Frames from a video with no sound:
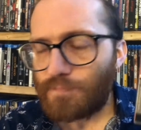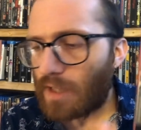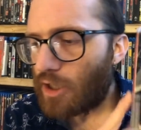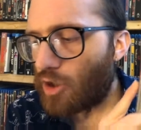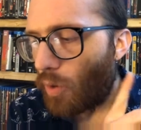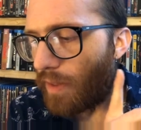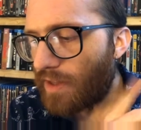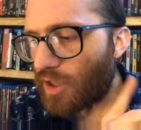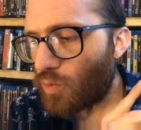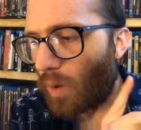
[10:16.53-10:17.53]
so
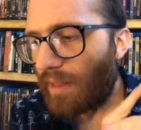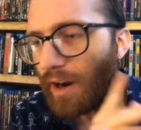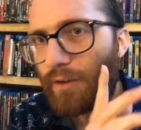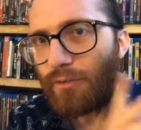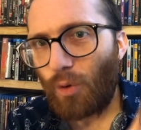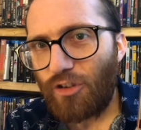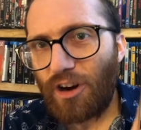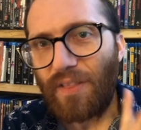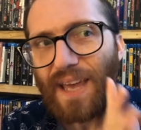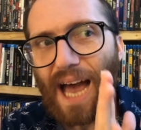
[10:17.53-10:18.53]
this is one that unfortunately